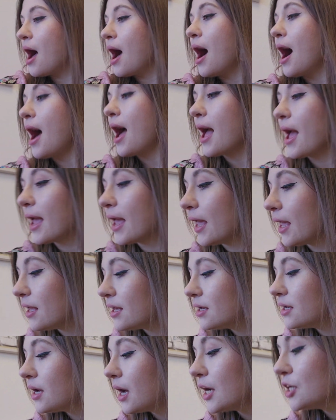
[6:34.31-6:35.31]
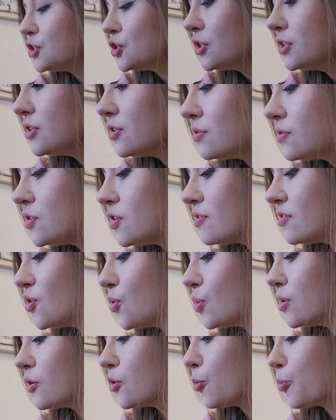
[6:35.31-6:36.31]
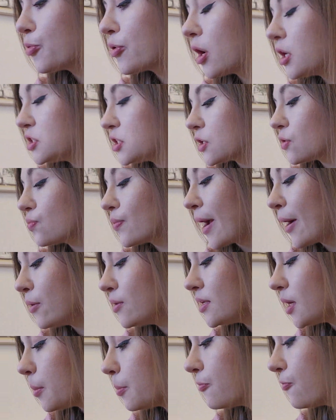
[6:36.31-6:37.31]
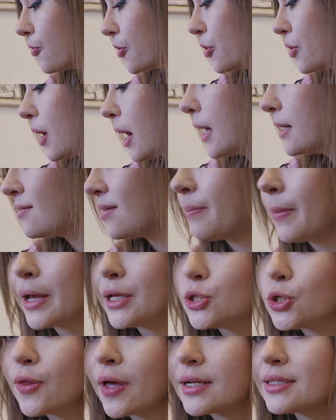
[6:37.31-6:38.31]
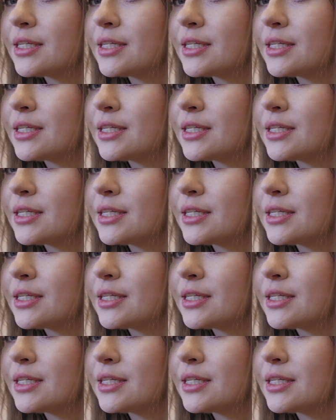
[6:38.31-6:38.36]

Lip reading: I should just do a little project roundup for you guys. I might do that